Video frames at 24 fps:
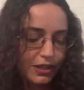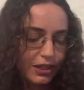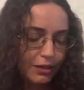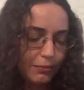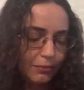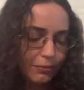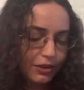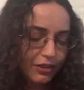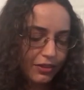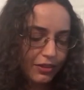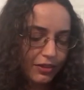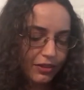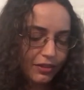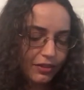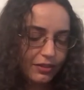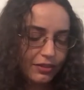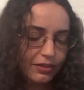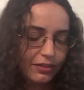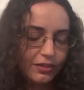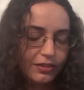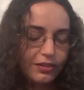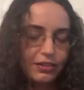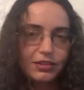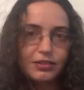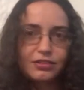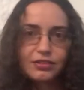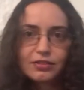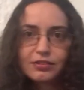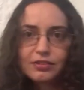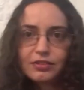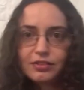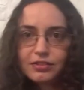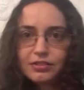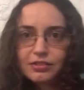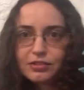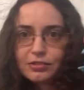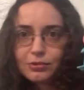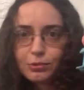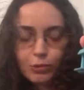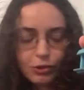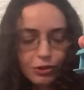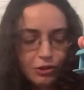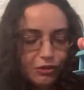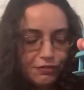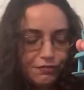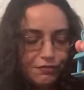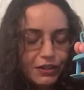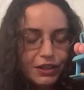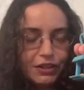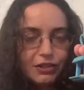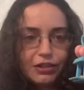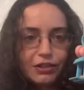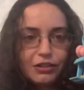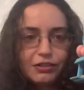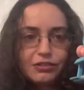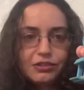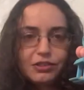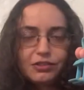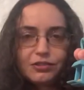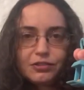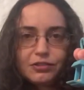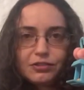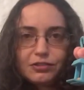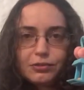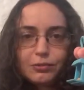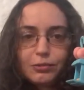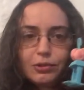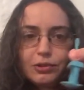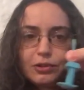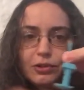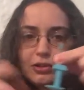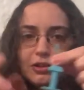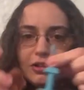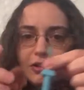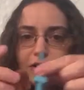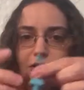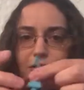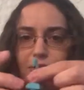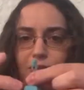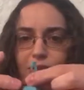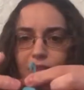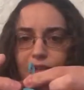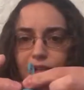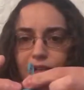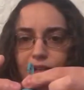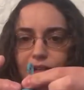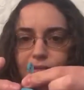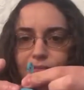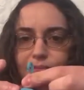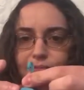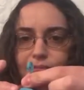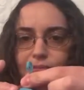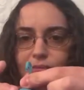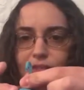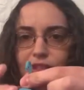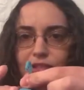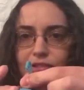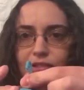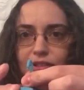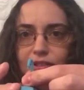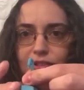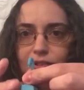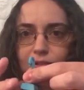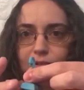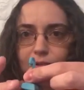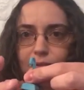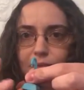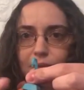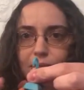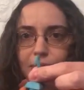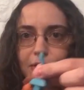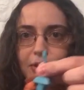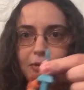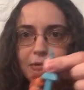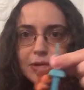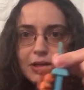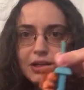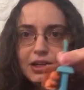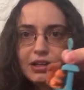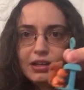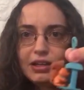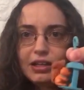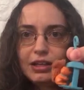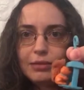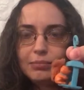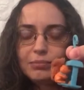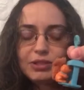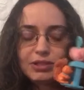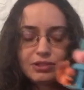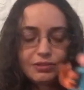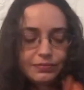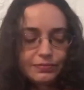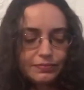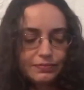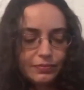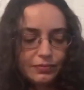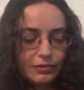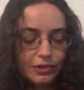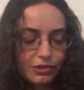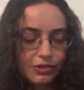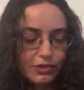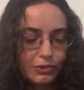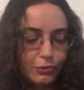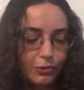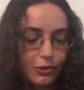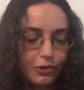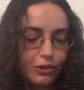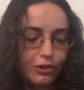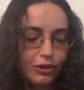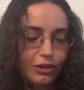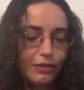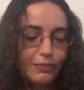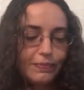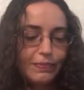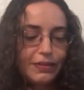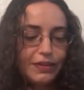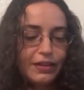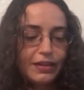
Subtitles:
came with this squirrel feeder, so the squirrel can go here. I don't remember what I named the squirrel.